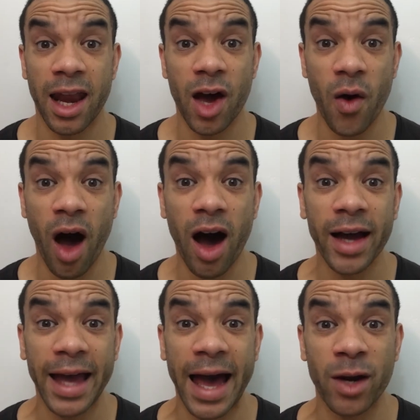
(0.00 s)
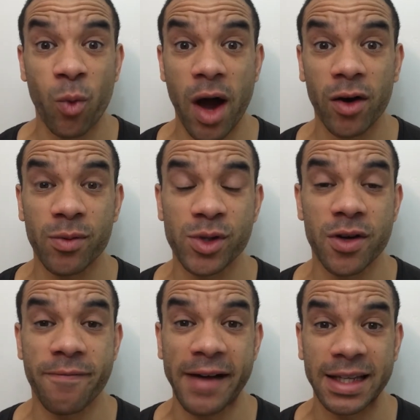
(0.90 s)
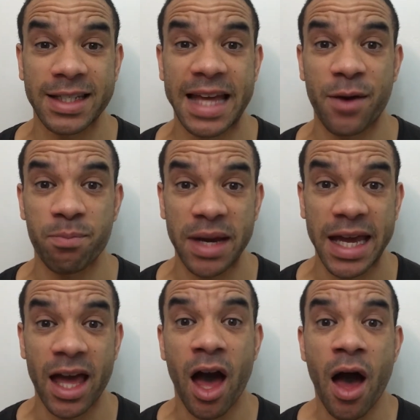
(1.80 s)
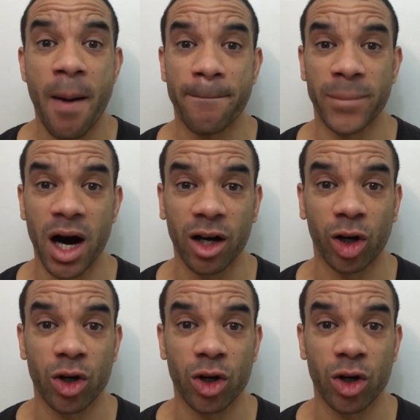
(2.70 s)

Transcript: Hello, hi, and welcome to Fact of the Day me, Mark